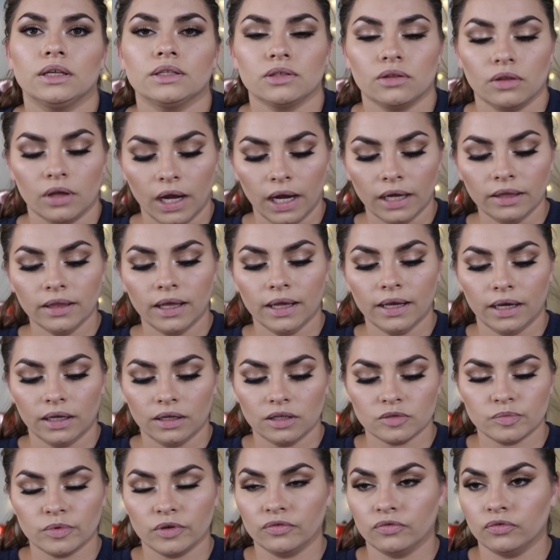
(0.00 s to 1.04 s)
Okay, so the highlight I
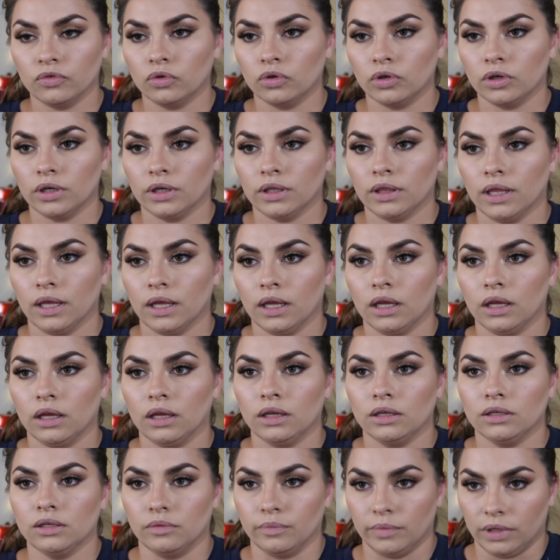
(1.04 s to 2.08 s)
used before,
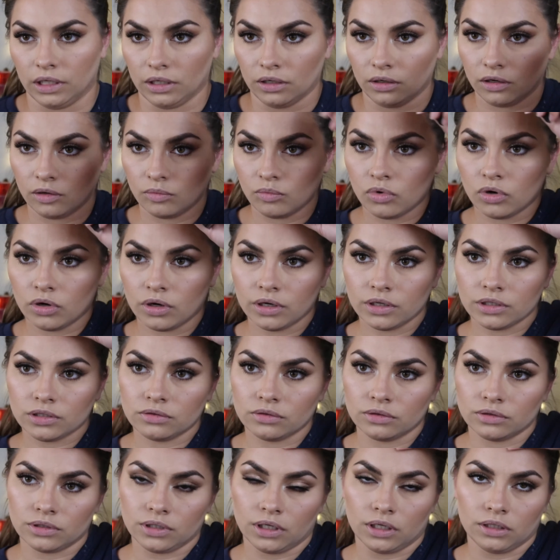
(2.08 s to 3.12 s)
they don't make it anymore.
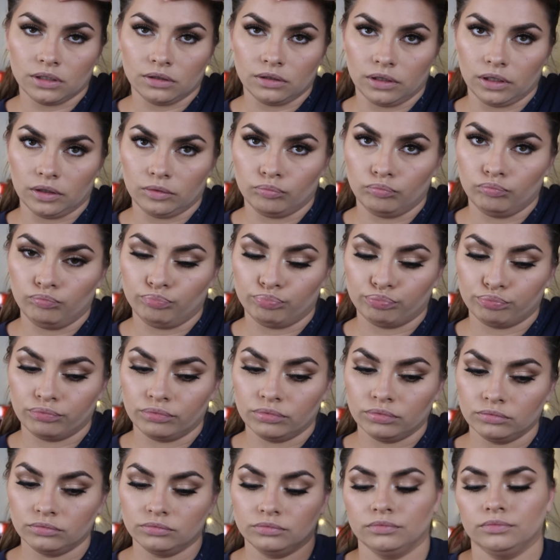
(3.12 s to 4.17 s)
So it's kind of like,
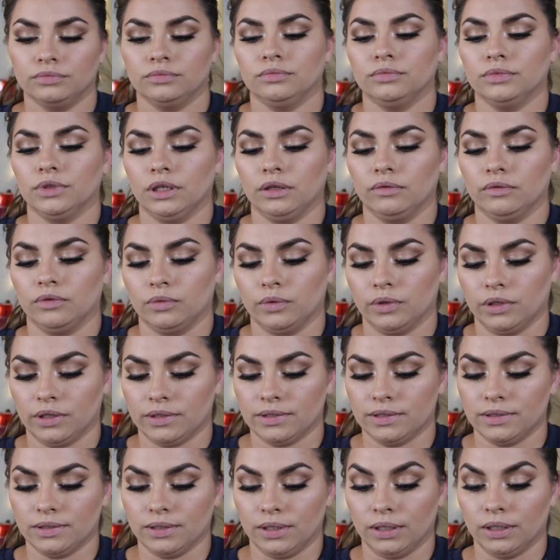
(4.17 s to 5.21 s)
not even
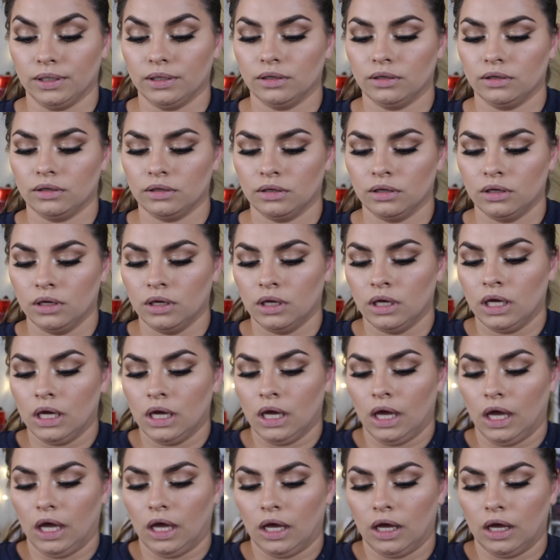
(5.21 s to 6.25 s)
worth saying.
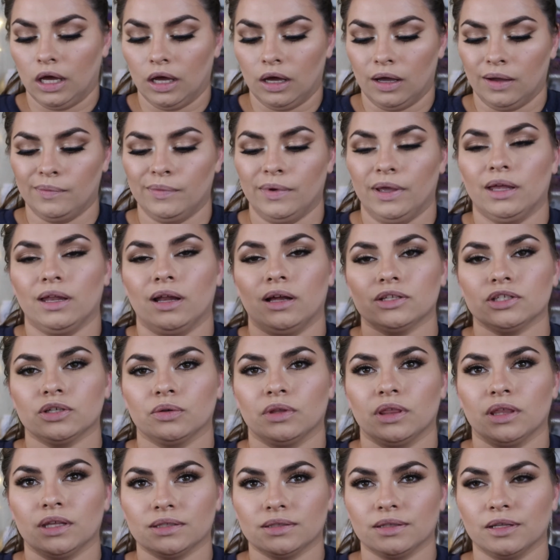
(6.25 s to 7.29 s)
Um, and also
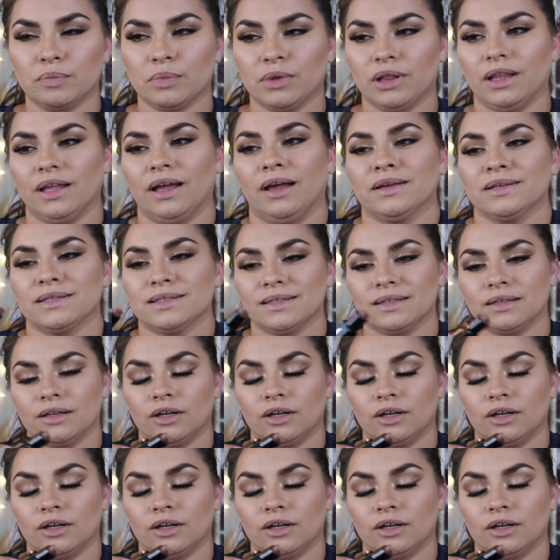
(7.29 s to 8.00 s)
with this lip gloss